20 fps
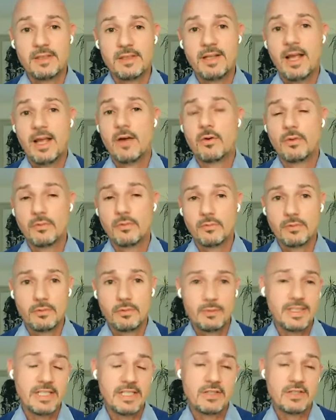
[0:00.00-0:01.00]
Now
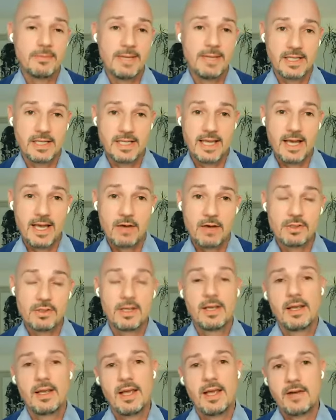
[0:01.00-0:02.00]
we need to make it count,
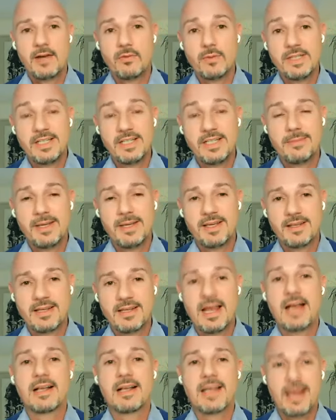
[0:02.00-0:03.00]
and we need to make
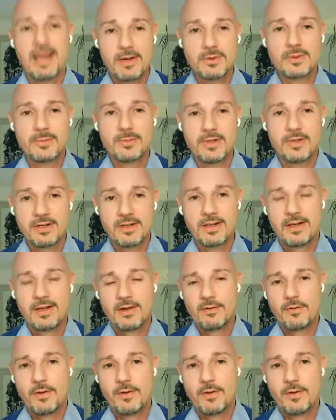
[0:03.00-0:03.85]
it accountable